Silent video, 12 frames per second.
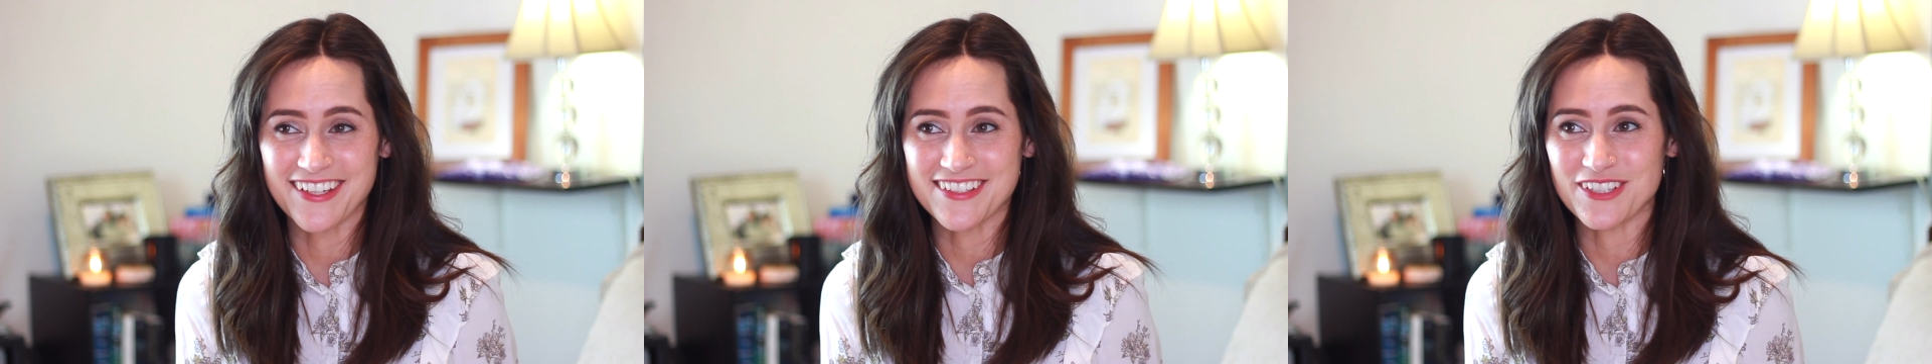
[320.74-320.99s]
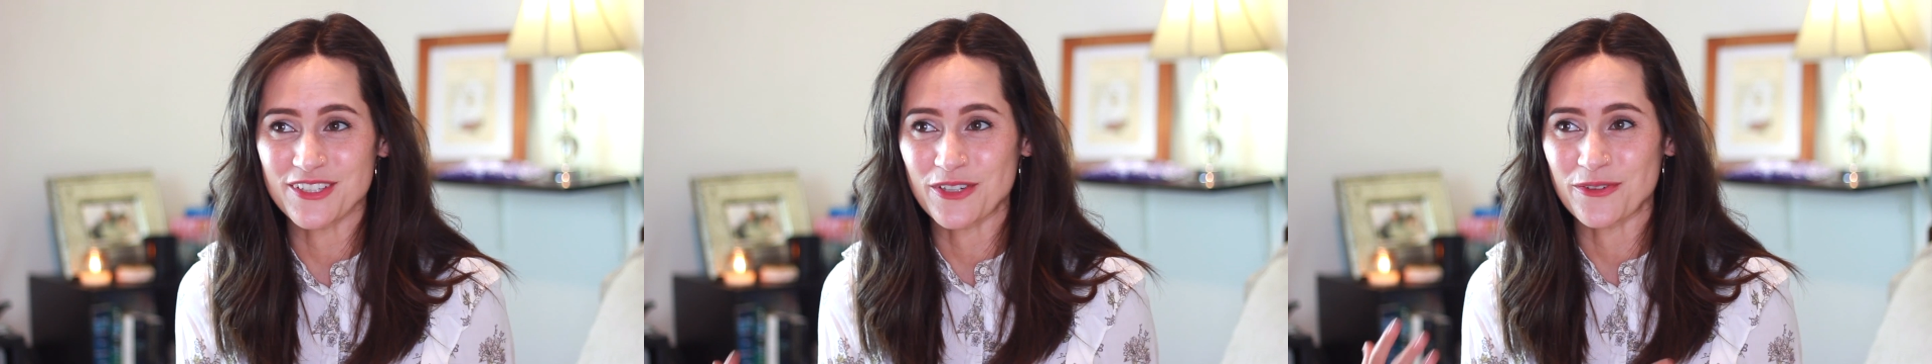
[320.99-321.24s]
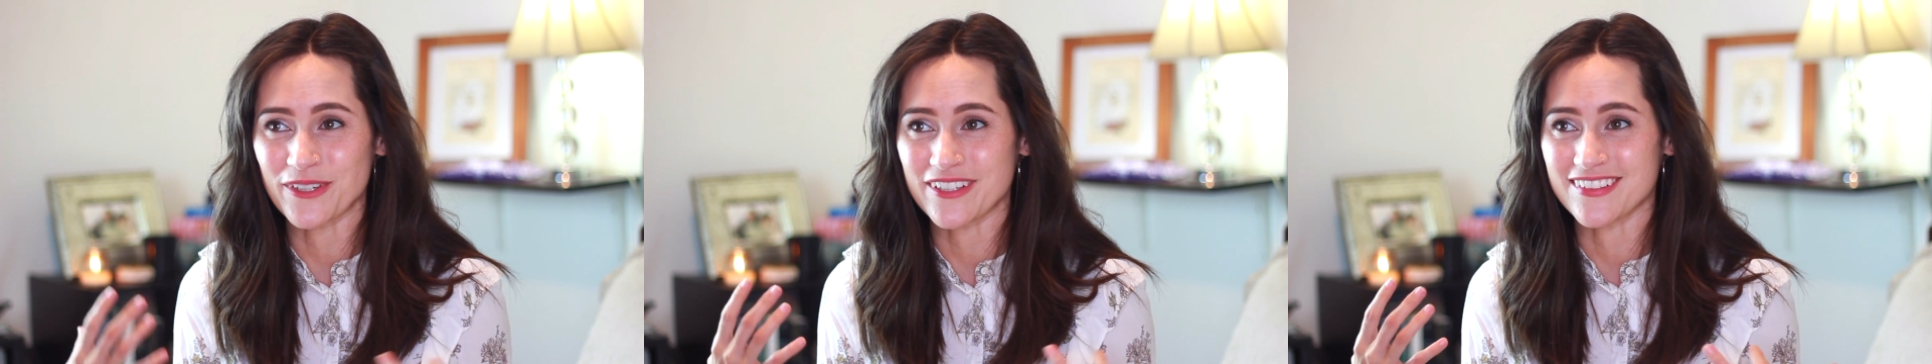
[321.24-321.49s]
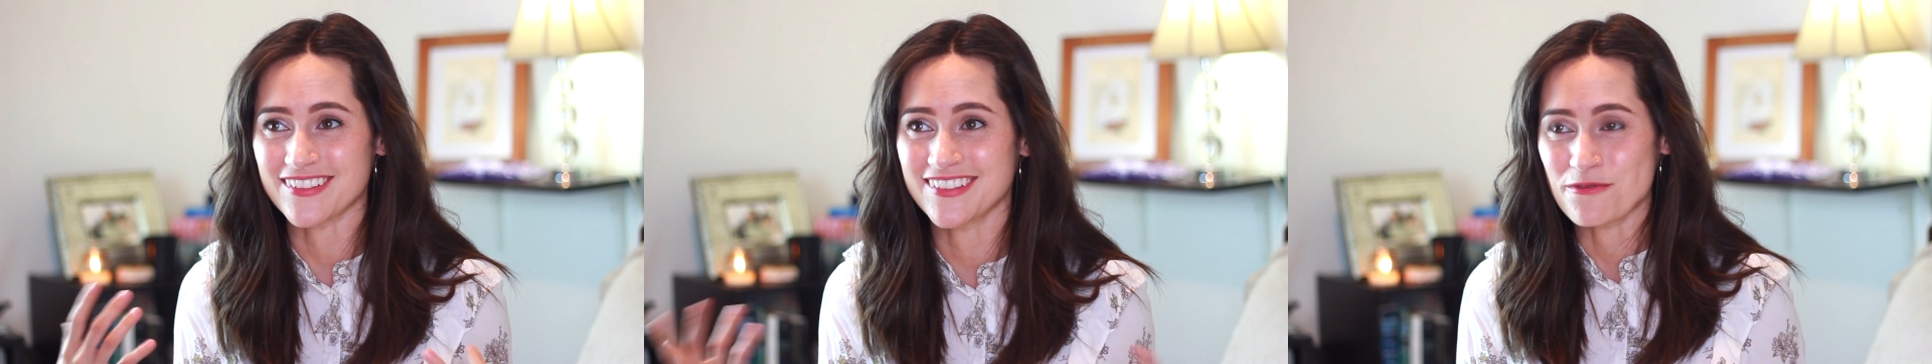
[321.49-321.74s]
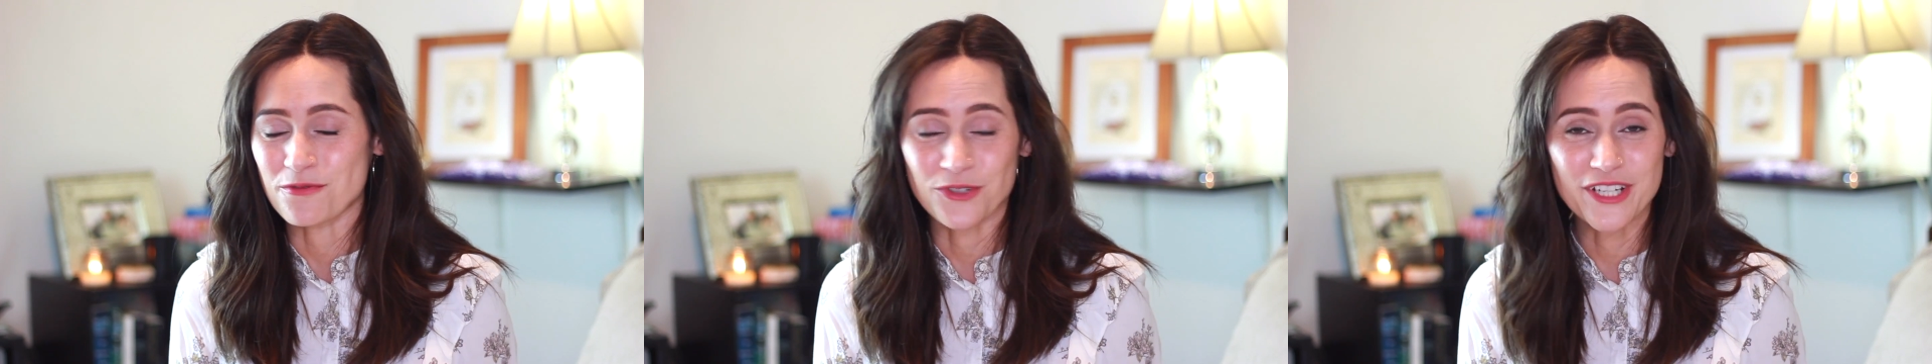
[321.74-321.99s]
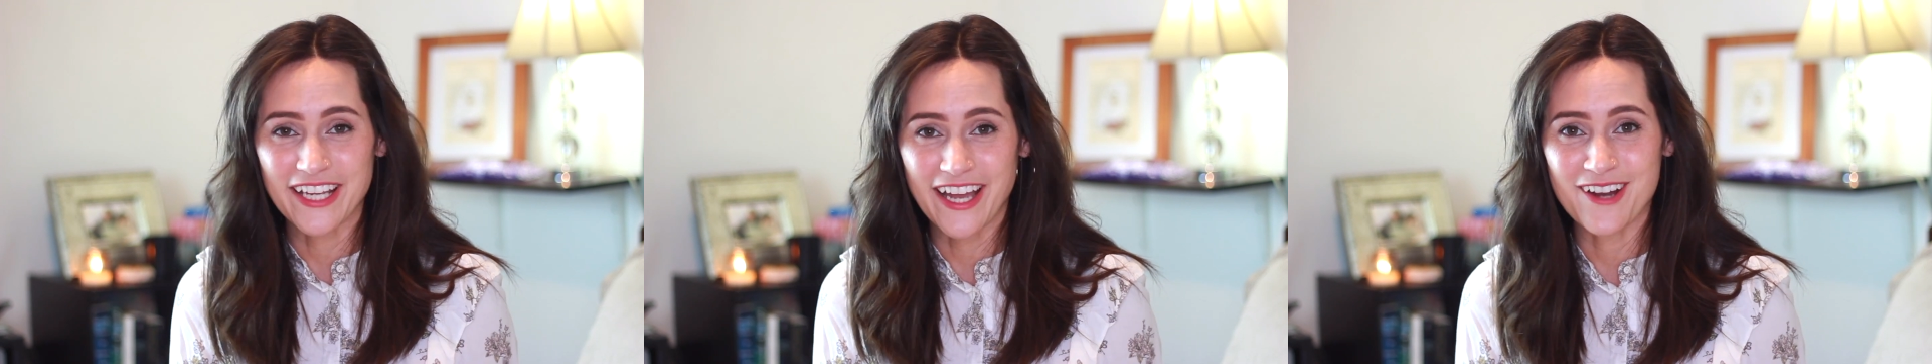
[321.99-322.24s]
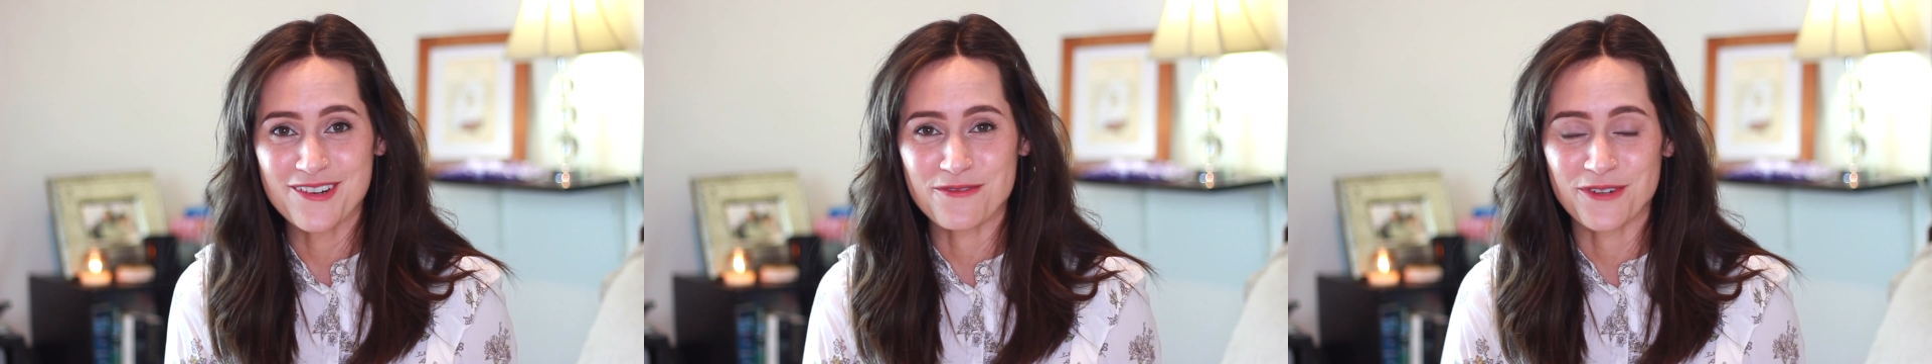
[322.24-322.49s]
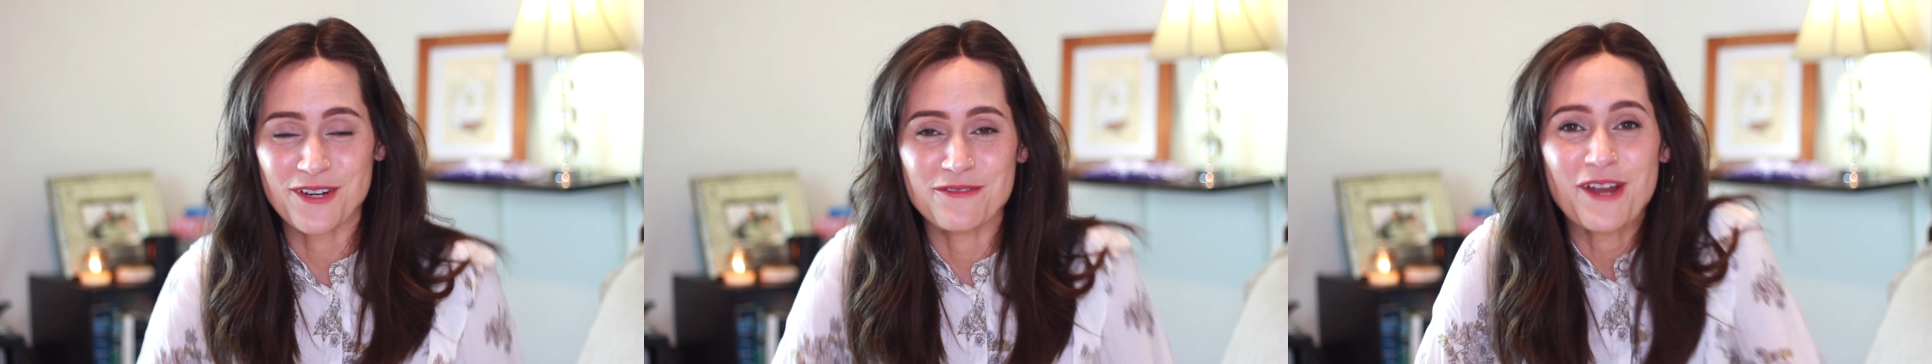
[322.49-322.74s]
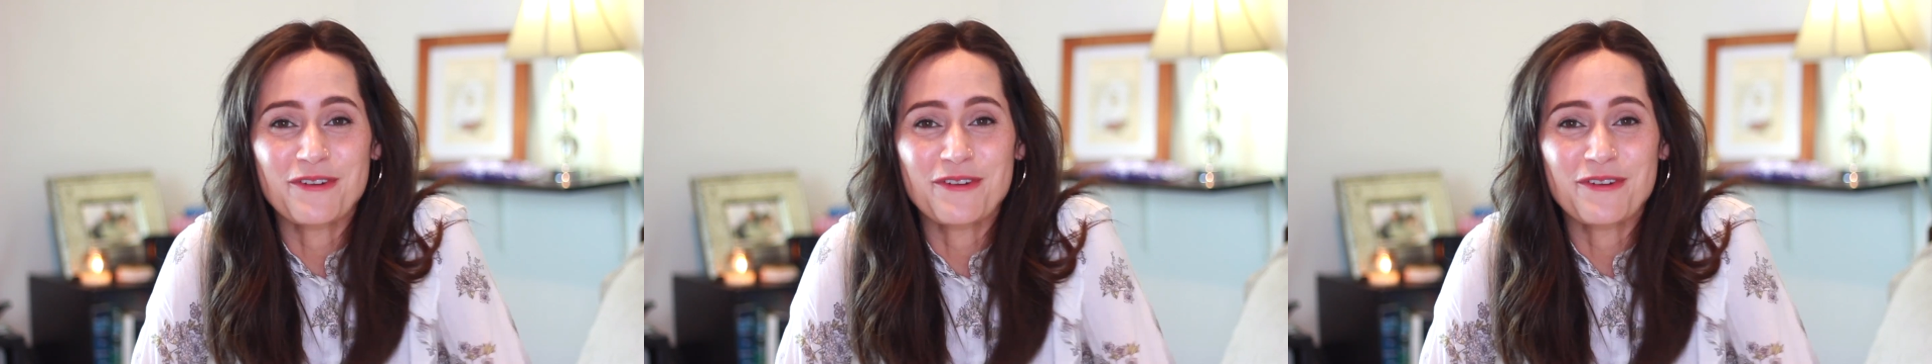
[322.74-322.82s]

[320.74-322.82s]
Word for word: and you don't want to freak out in front of